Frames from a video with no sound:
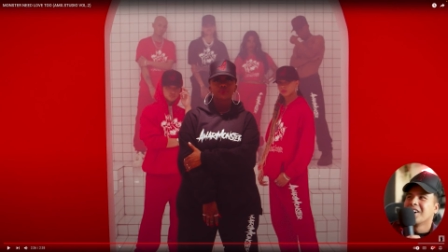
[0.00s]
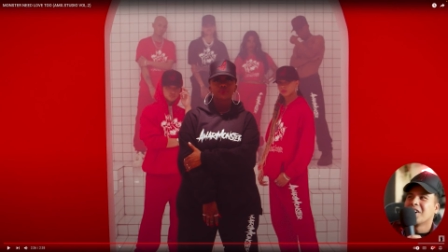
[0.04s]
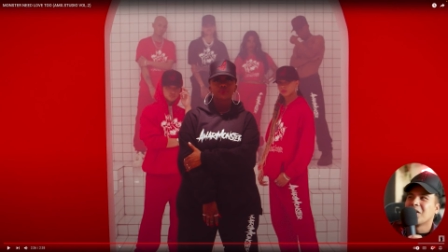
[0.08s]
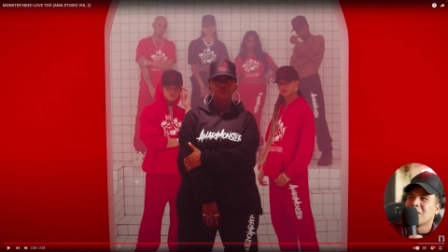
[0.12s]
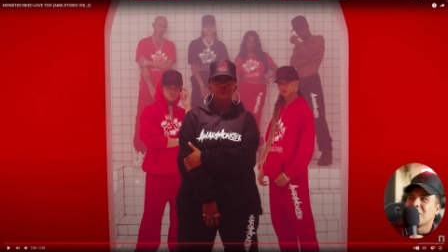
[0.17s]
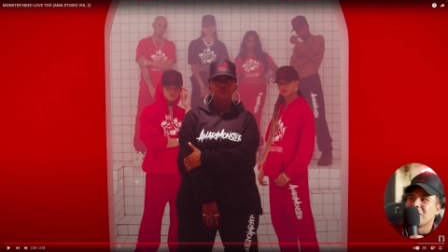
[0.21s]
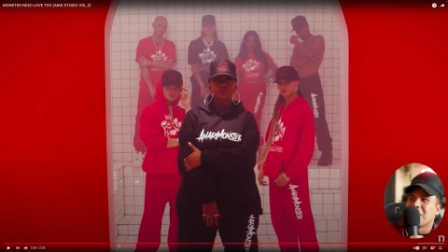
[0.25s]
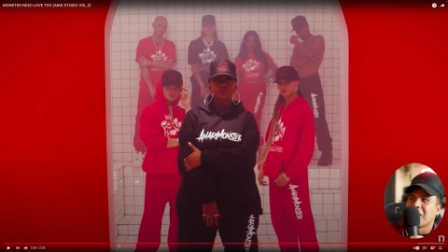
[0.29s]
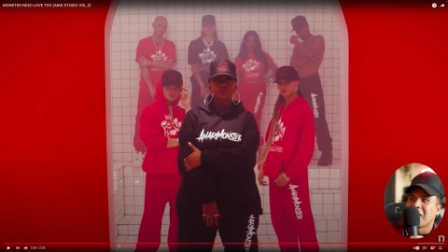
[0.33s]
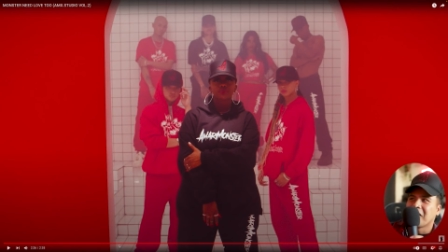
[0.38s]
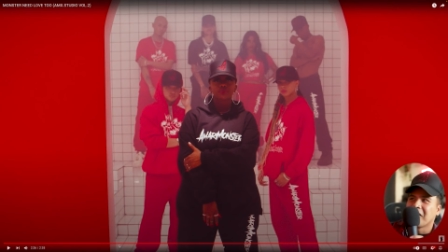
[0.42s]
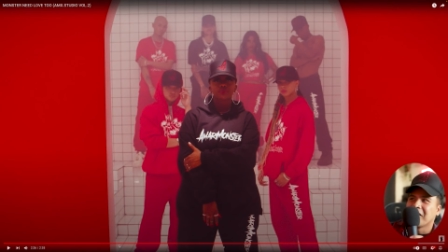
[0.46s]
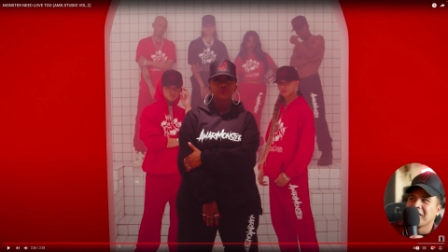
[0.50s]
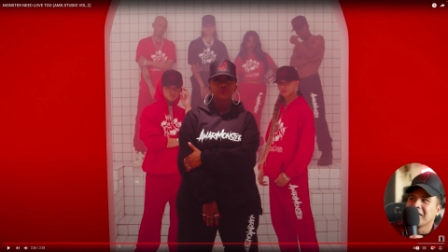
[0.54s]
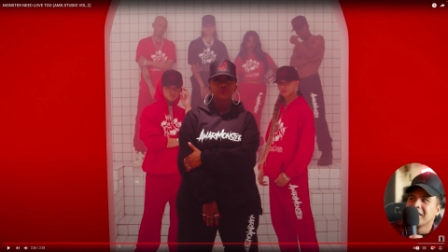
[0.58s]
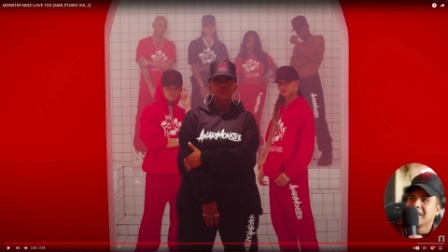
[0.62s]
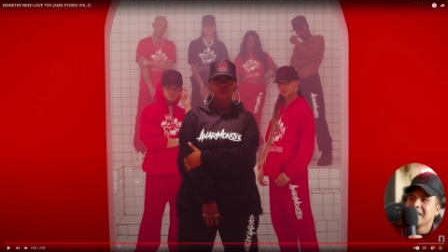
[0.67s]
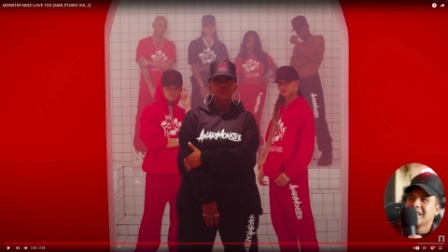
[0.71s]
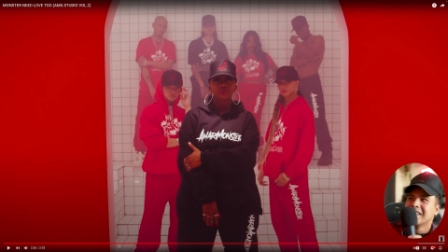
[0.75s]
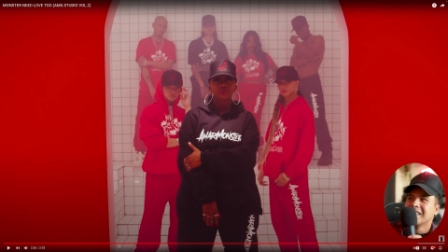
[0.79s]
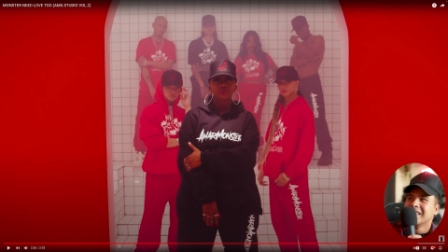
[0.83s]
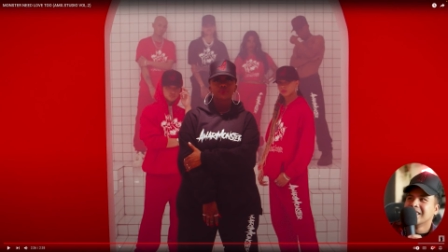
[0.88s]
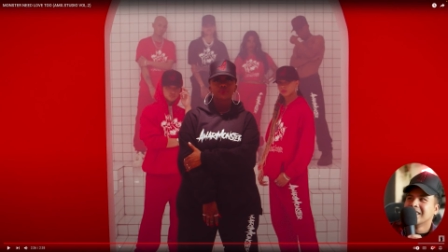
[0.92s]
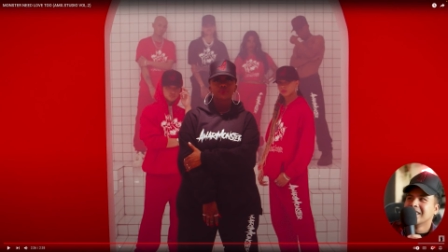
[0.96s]

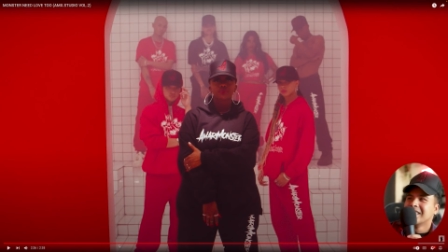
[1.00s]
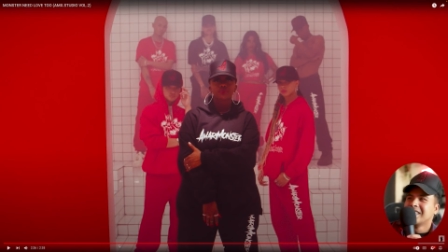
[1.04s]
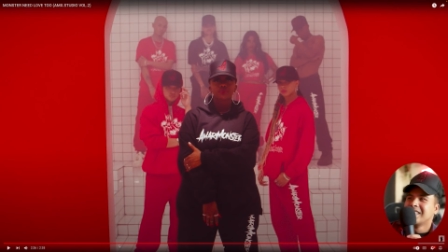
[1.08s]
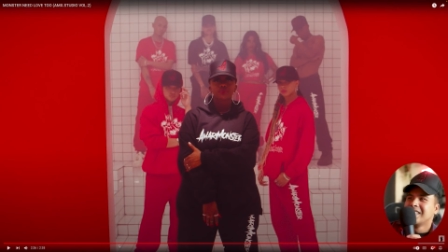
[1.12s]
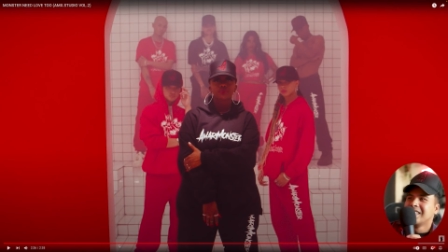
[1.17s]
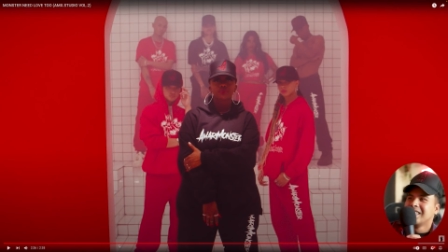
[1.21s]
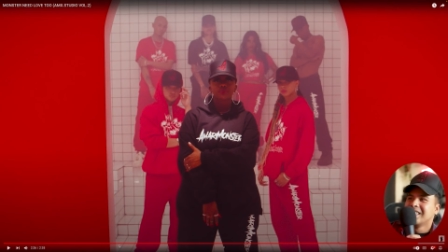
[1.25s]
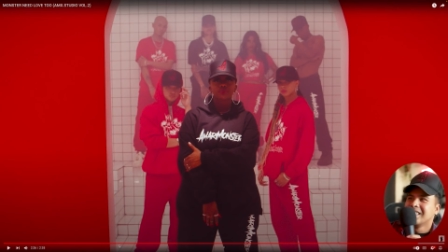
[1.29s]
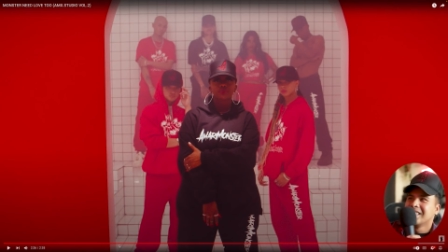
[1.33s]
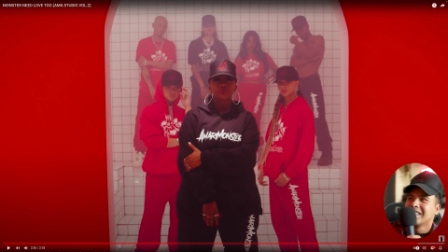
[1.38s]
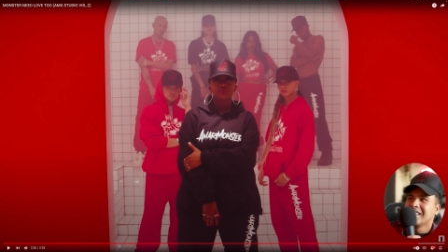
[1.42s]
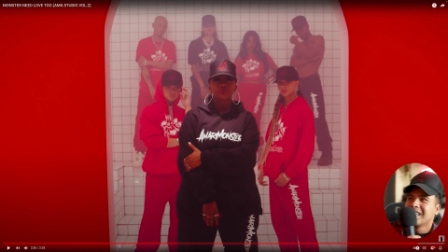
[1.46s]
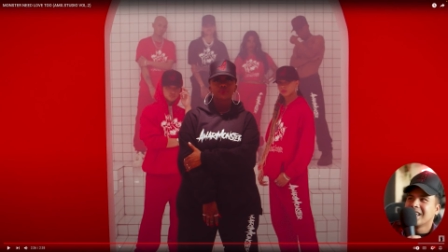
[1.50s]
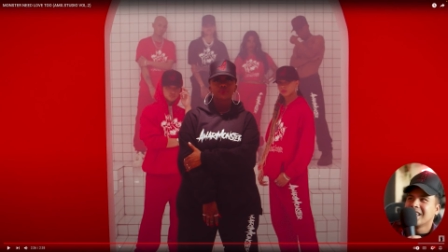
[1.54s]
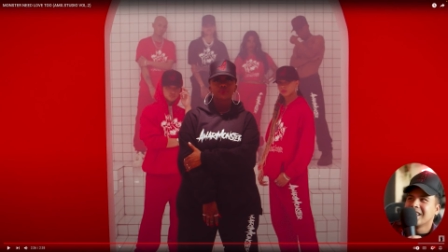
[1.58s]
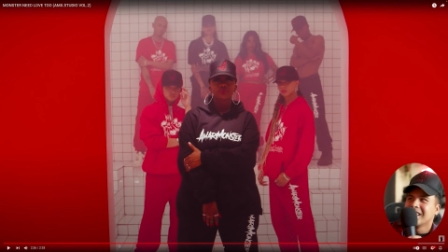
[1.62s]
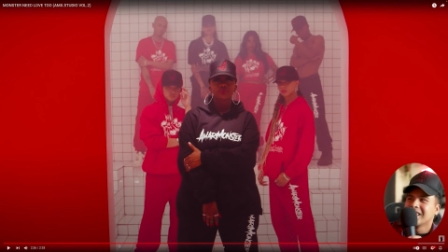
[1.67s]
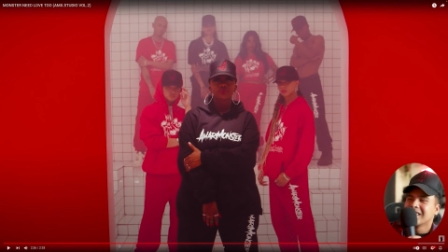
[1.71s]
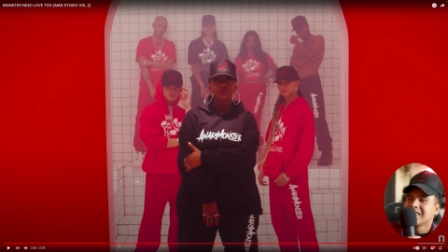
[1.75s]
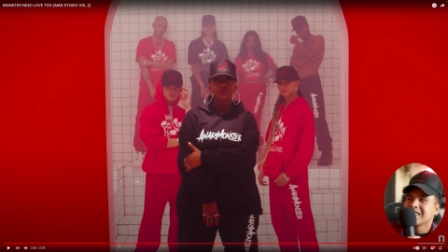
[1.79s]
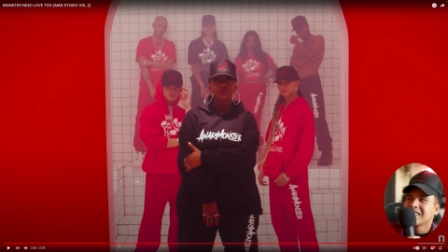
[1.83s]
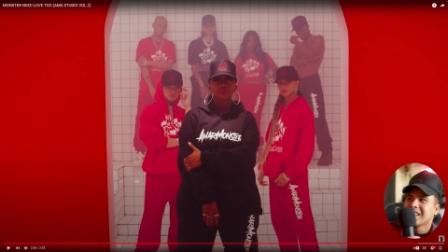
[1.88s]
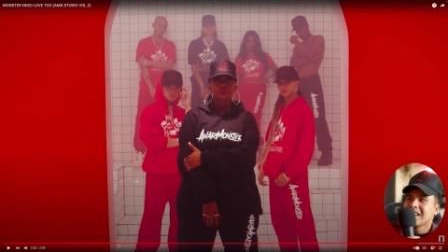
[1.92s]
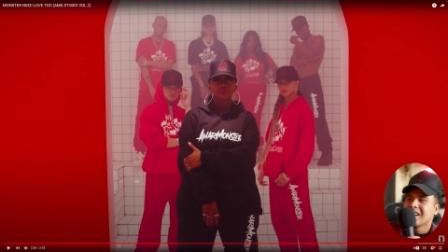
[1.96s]
Amari, and
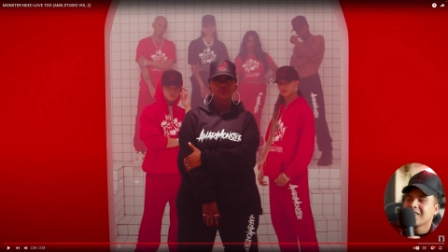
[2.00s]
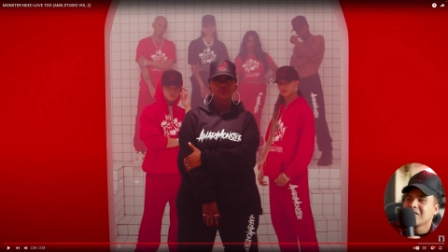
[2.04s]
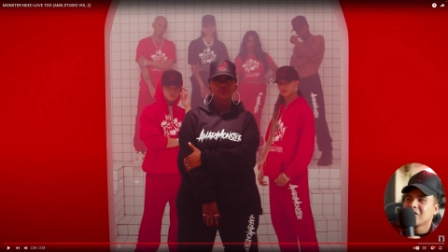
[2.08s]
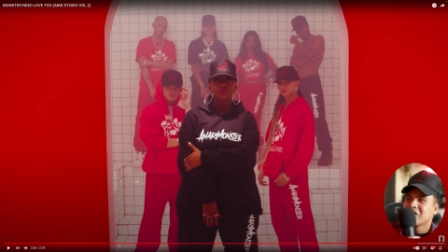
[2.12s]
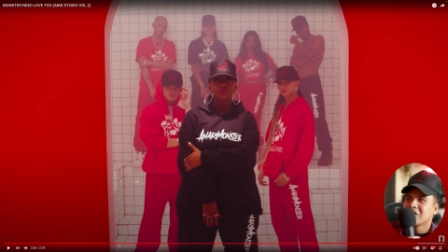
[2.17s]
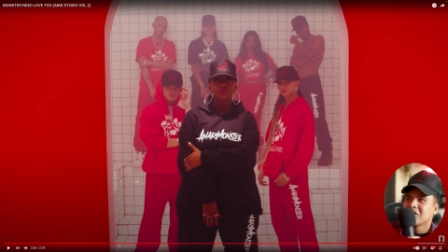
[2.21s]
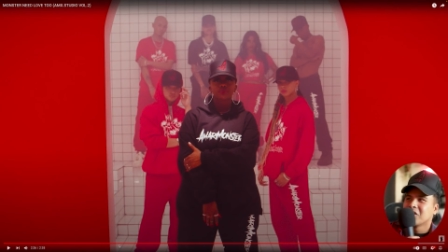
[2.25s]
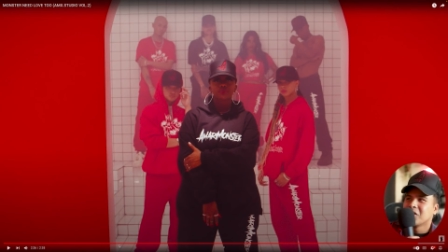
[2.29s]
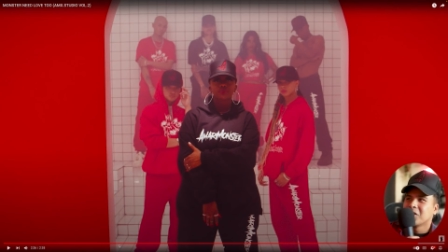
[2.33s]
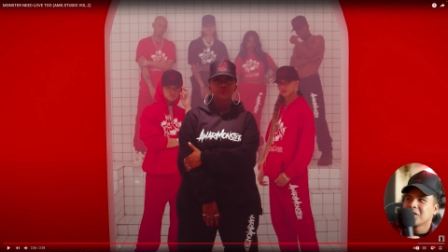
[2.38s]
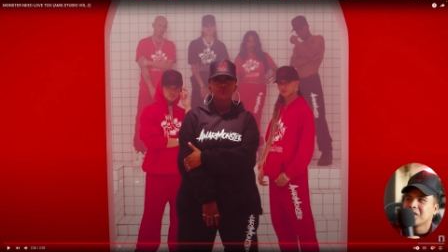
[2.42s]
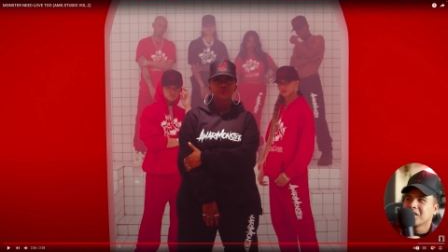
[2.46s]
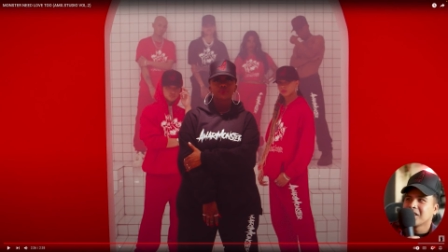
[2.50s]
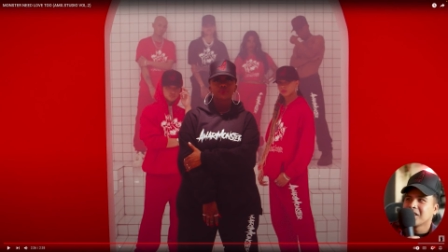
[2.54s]
it's I'm just noticing